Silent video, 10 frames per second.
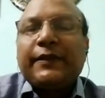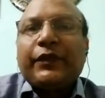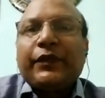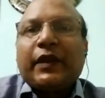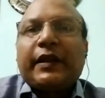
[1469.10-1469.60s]

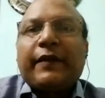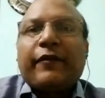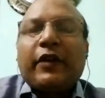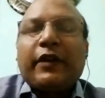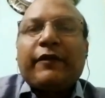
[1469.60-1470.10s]
different
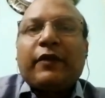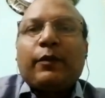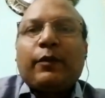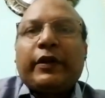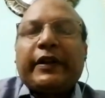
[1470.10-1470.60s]
from
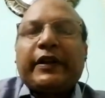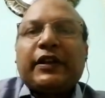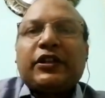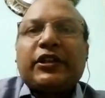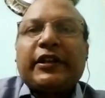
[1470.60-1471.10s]
polarization
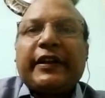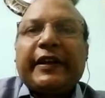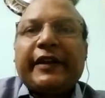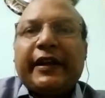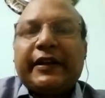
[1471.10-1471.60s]
in
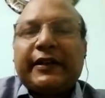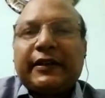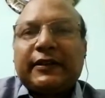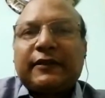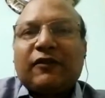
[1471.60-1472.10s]
dielectrics.
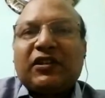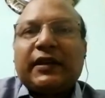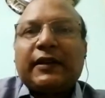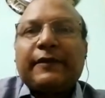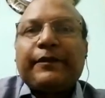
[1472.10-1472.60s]
Once again,
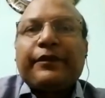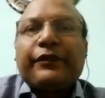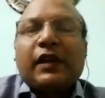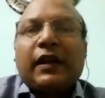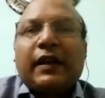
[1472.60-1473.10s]

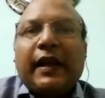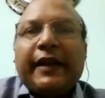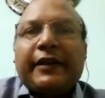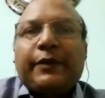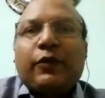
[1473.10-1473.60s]
light
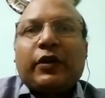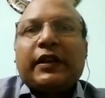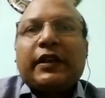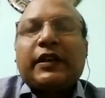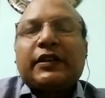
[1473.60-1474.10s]

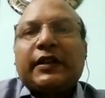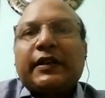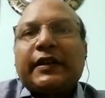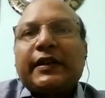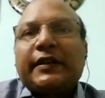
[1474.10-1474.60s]
polarization is
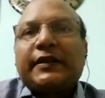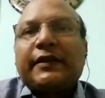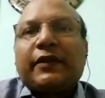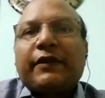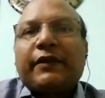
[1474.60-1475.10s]
different
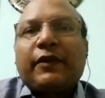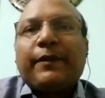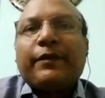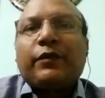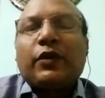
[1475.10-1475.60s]
from
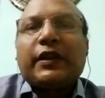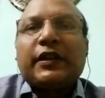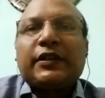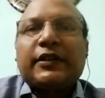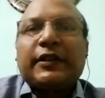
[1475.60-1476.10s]
polarization
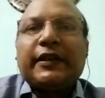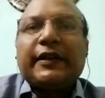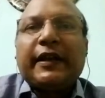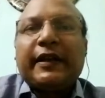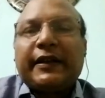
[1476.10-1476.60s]
in
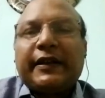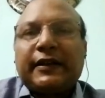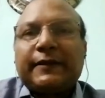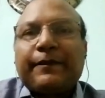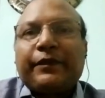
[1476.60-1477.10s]
dielectrics.
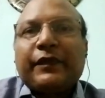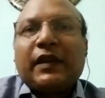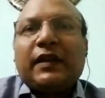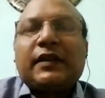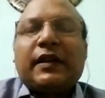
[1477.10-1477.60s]

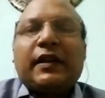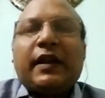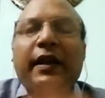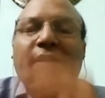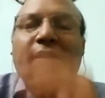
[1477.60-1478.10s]
Generally, I think
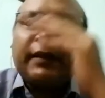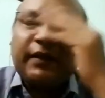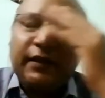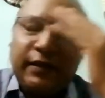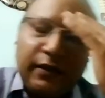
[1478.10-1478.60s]
in
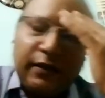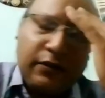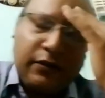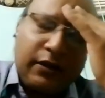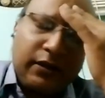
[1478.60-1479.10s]
your
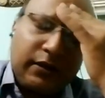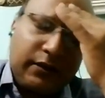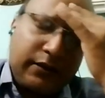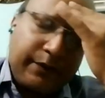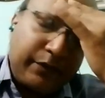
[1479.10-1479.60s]

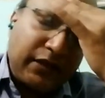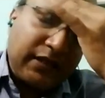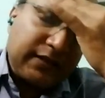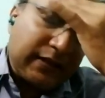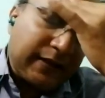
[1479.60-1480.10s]
BSc,
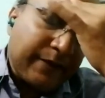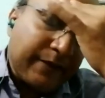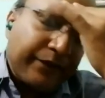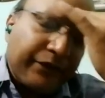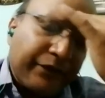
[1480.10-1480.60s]

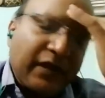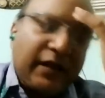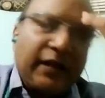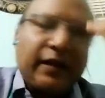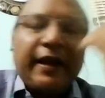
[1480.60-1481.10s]

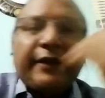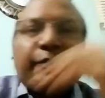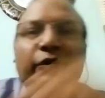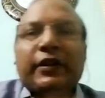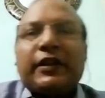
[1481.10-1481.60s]
light
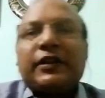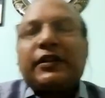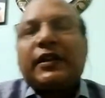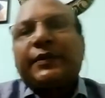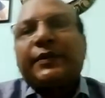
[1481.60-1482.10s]
polarization has been
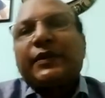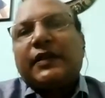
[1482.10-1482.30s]
studied.